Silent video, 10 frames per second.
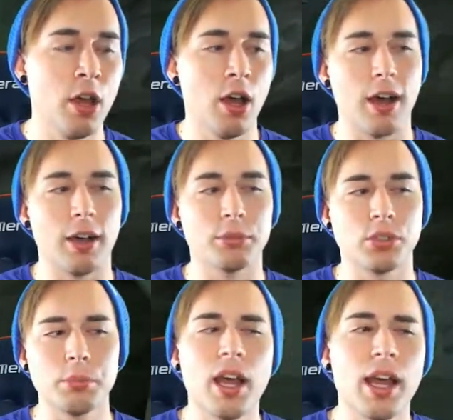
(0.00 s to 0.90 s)

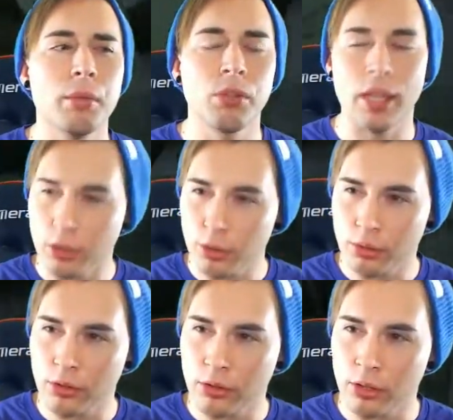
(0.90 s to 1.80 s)
Sometimes I use
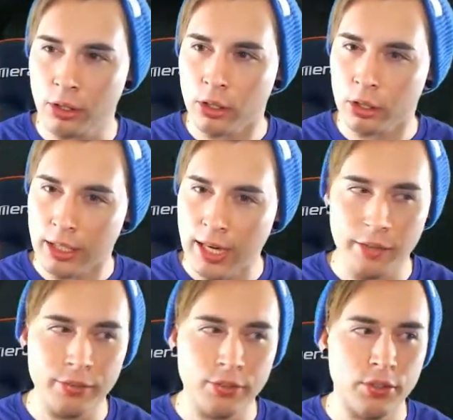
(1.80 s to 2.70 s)
it to get out of
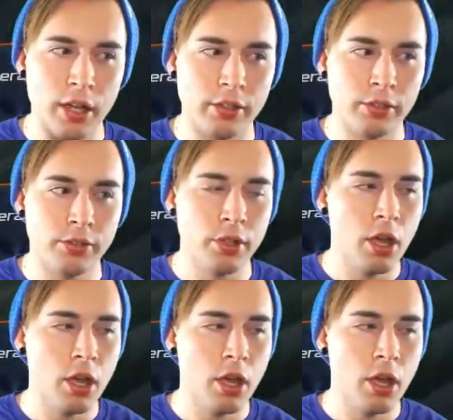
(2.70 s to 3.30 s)
stuns